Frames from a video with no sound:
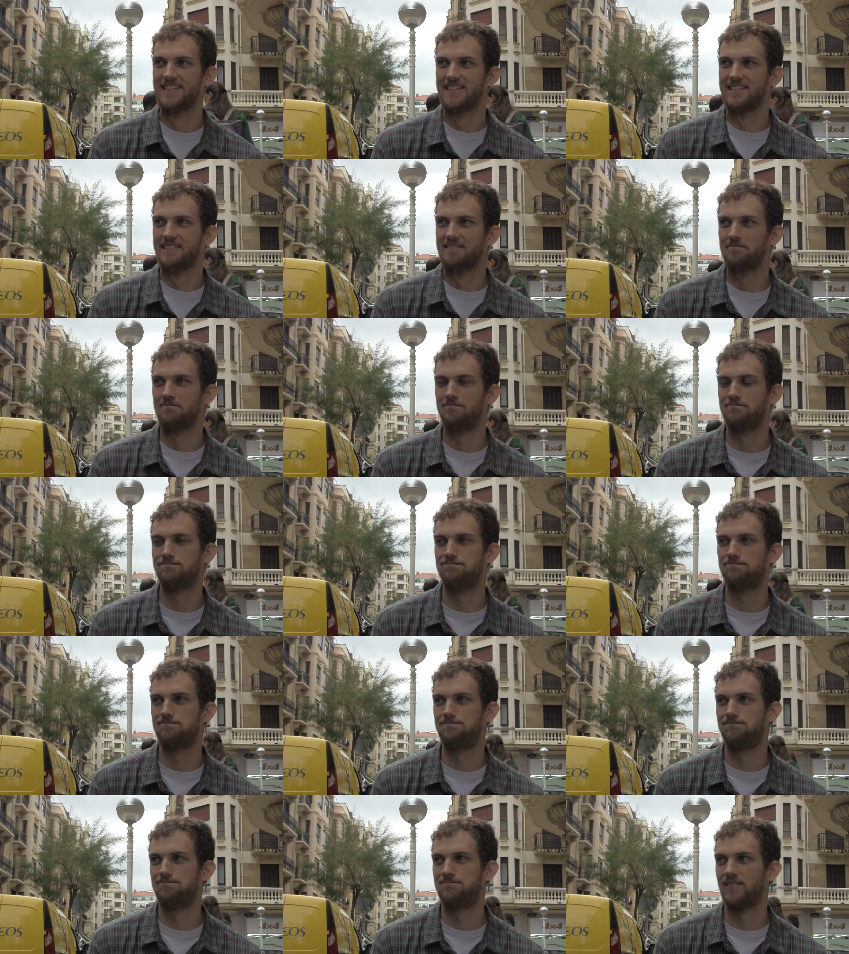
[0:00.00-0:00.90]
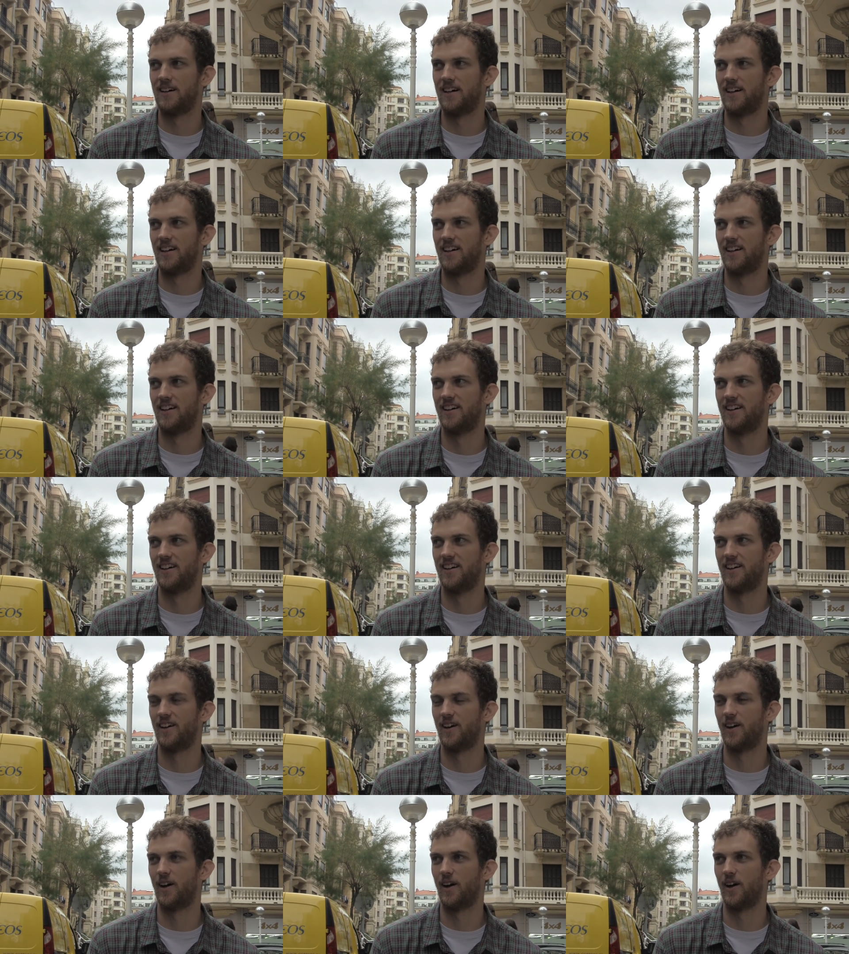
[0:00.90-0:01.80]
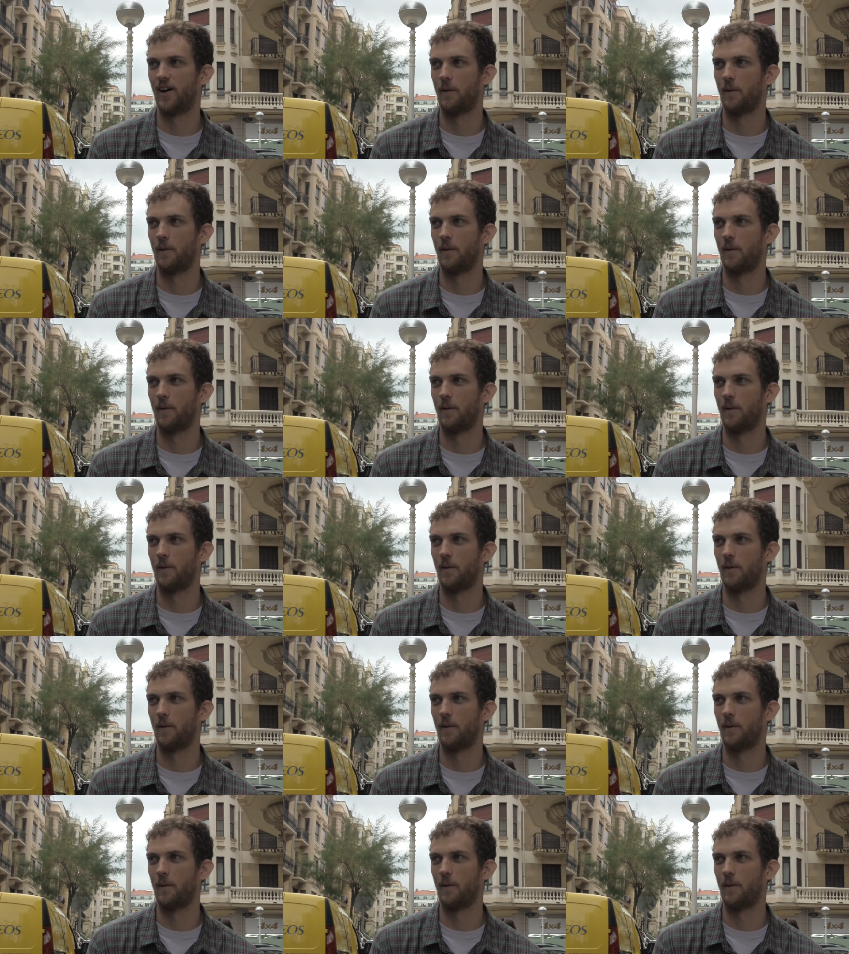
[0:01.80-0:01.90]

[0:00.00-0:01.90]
Nothing is said.